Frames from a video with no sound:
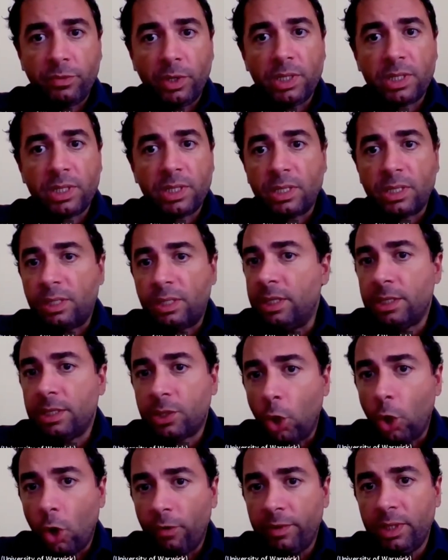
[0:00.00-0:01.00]
For instance,
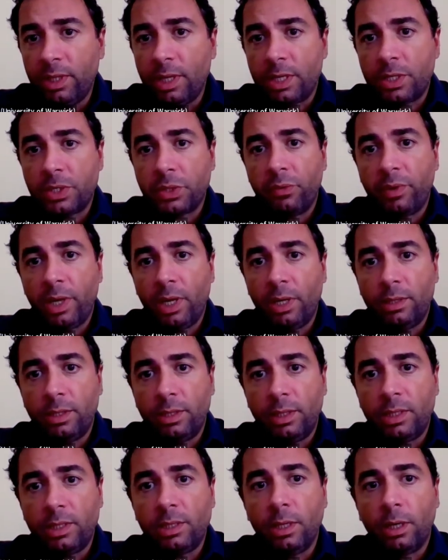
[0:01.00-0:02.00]
this COVID has
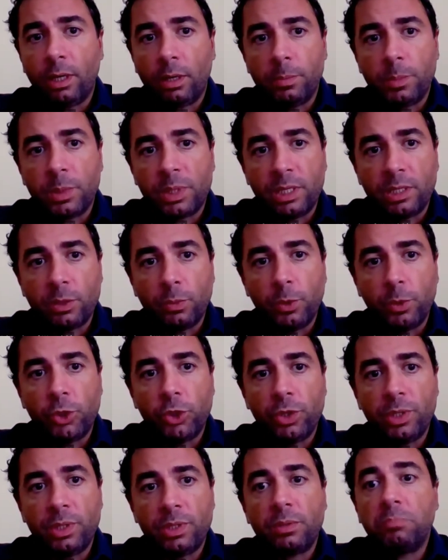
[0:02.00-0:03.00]
created a circumstance
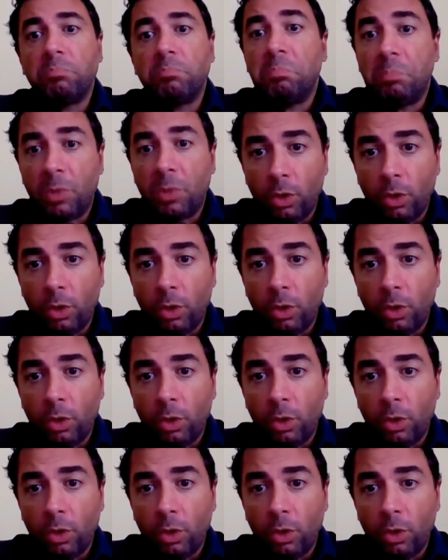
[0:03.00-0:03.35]
which is